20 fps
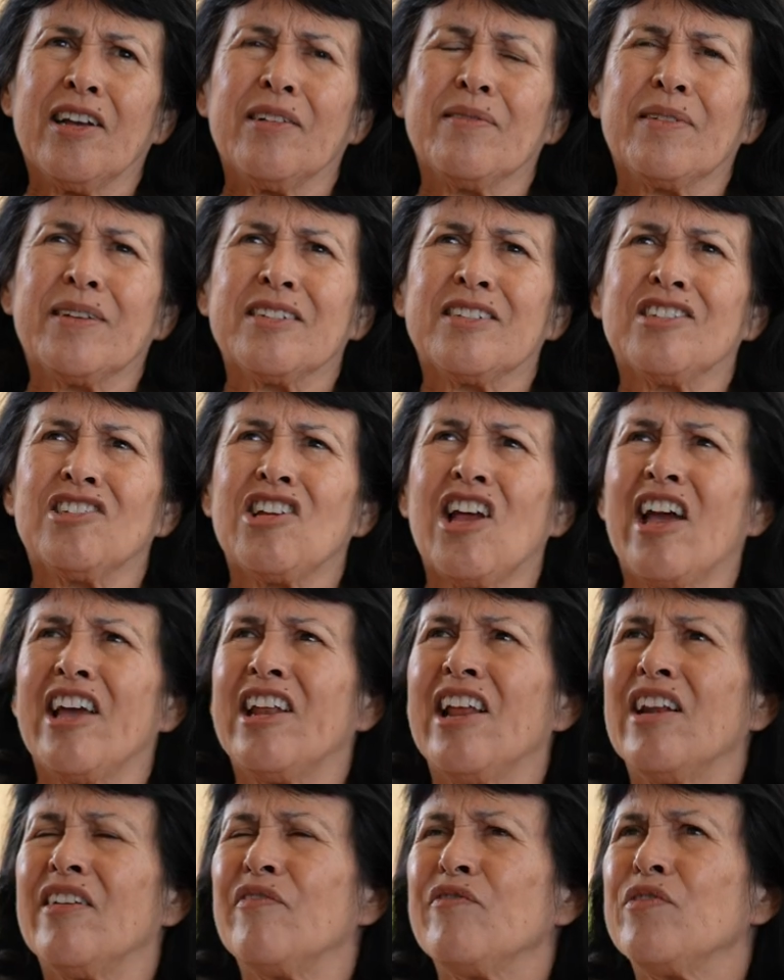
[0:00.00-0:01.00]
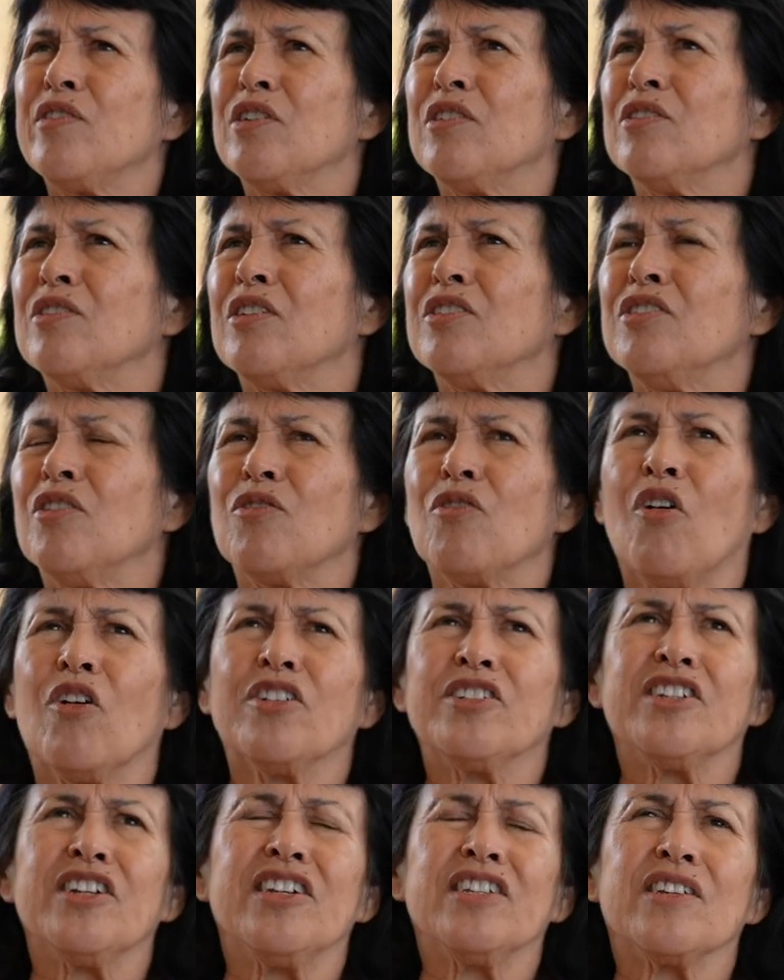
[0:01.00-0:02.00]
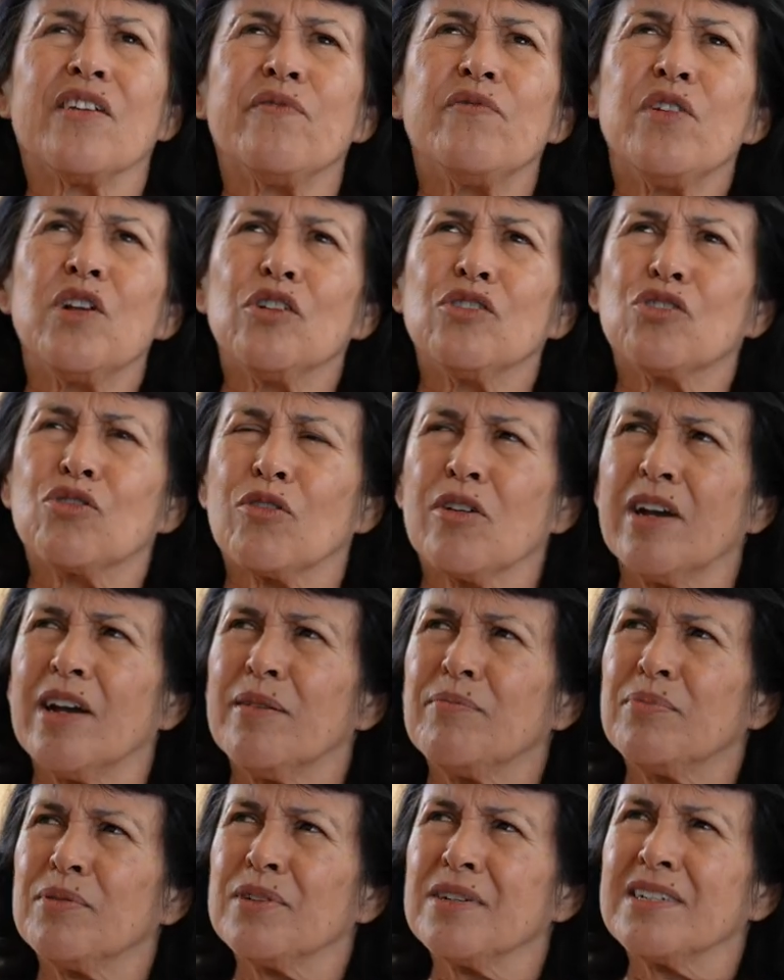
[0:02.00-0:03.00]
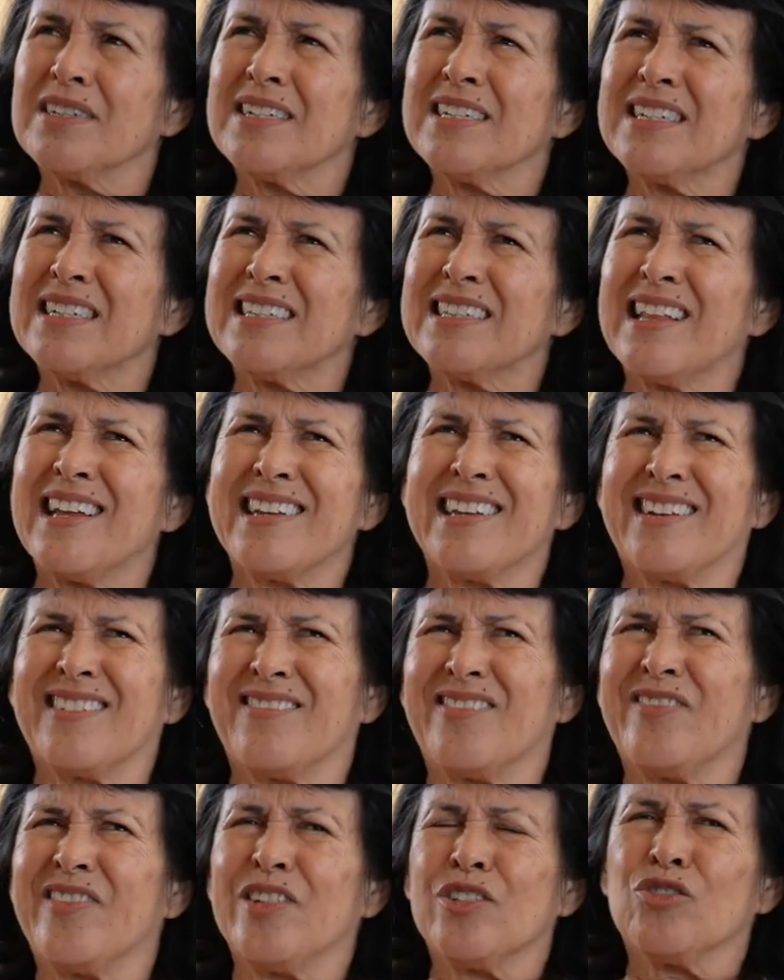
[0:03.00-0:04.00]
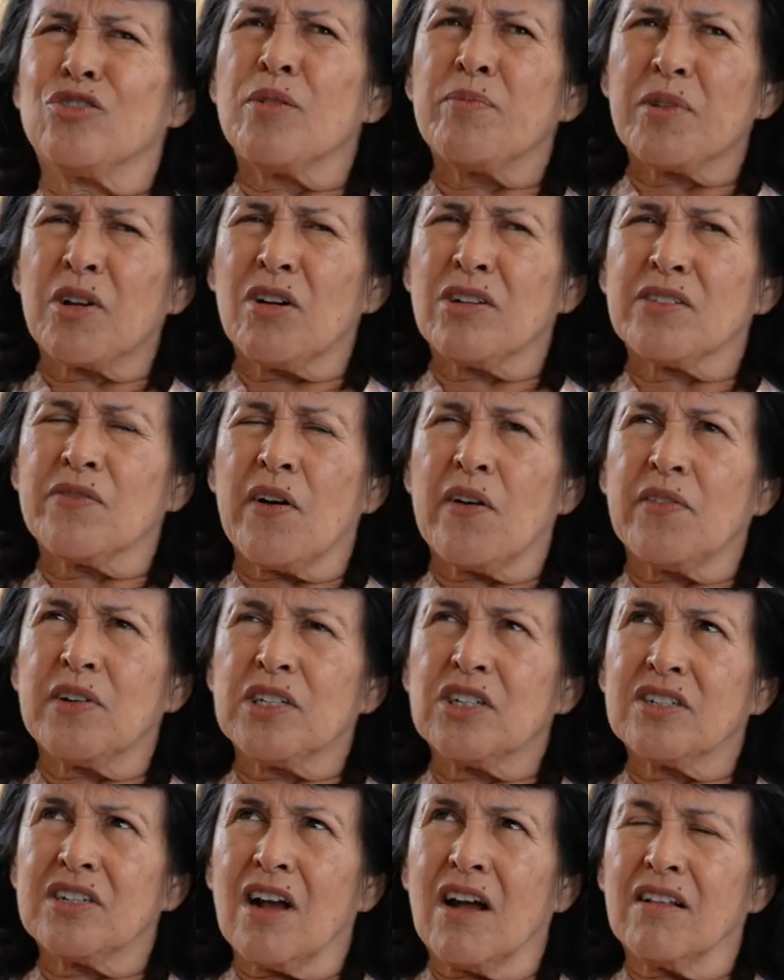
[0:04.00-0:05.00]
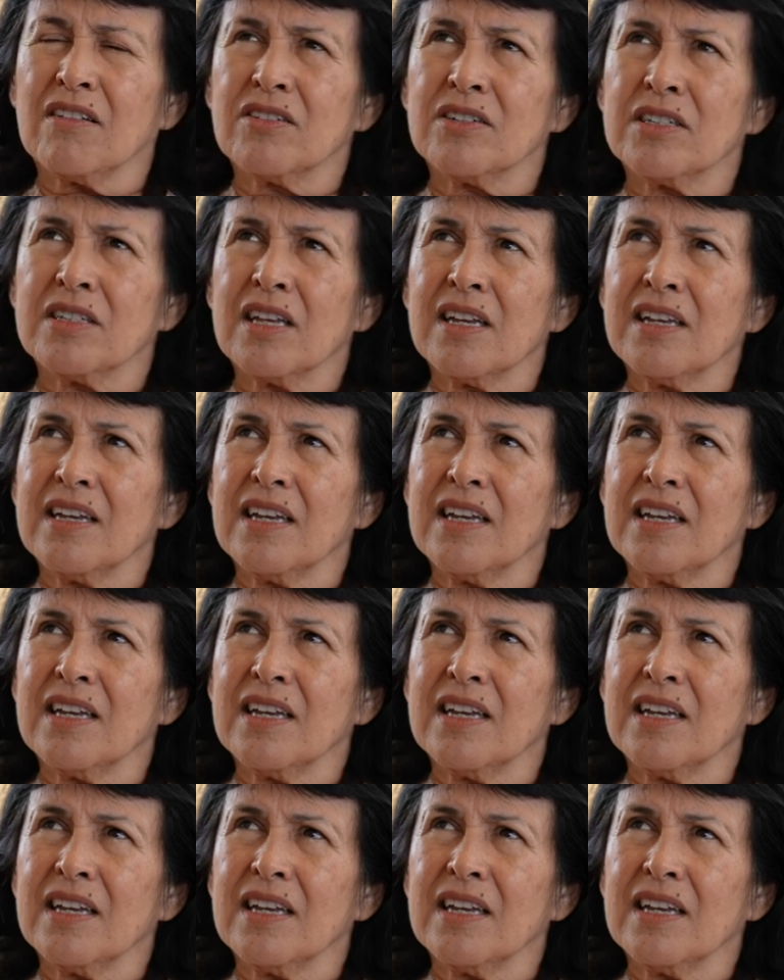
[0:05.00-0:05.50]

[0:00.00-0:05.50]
because Chad had a field no Carson has a field trip, like field trip that cost $500.